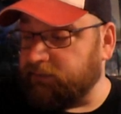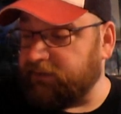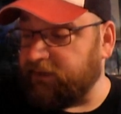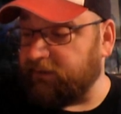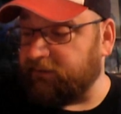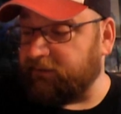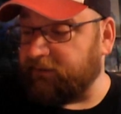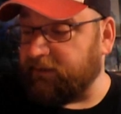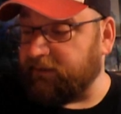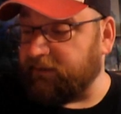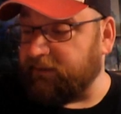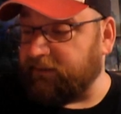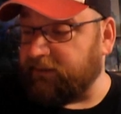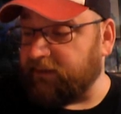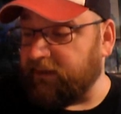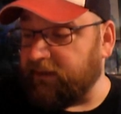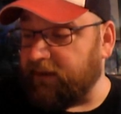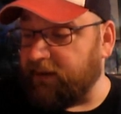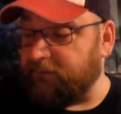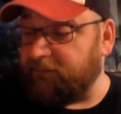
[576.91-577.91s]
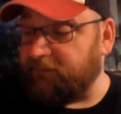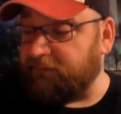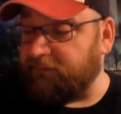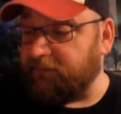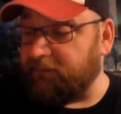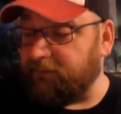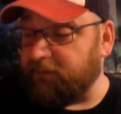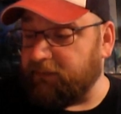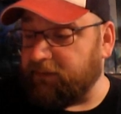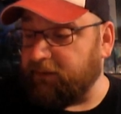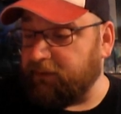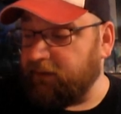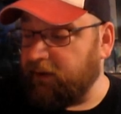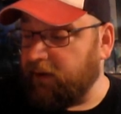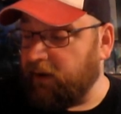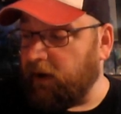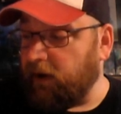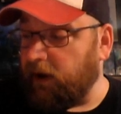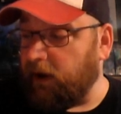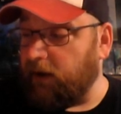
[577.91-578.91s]
just in time for the return
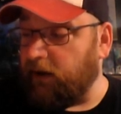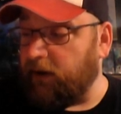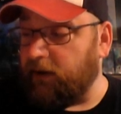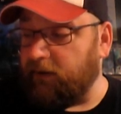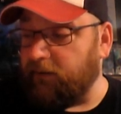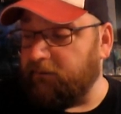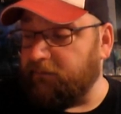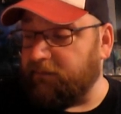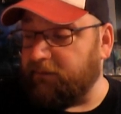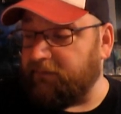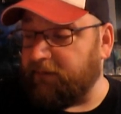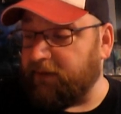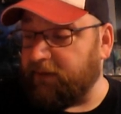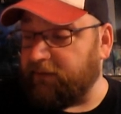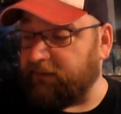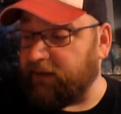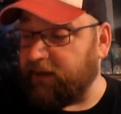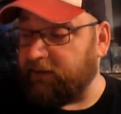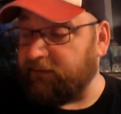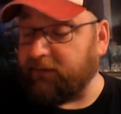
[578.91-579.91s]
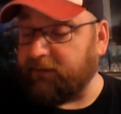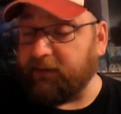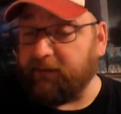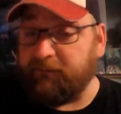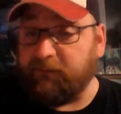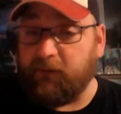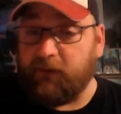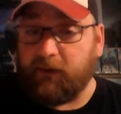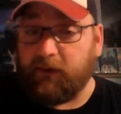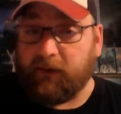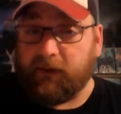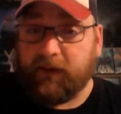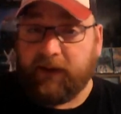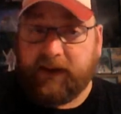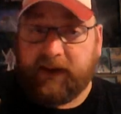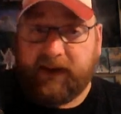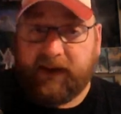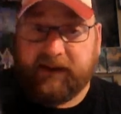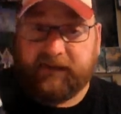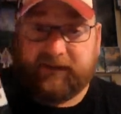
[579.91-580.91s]
of the Fantastic Four
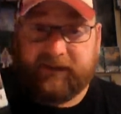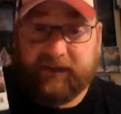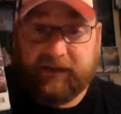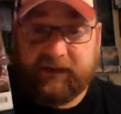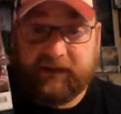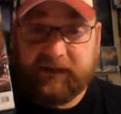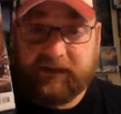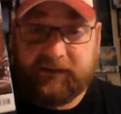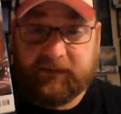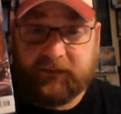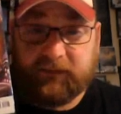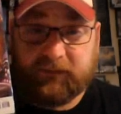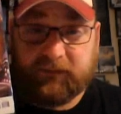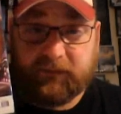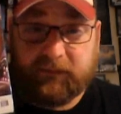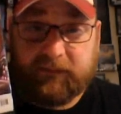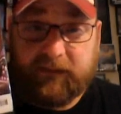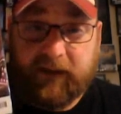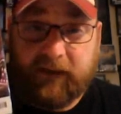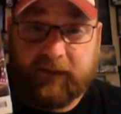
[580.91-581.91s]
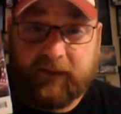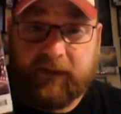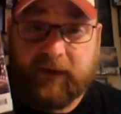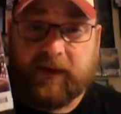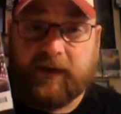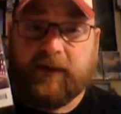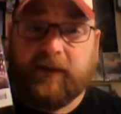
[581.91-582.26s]
18 issues from now.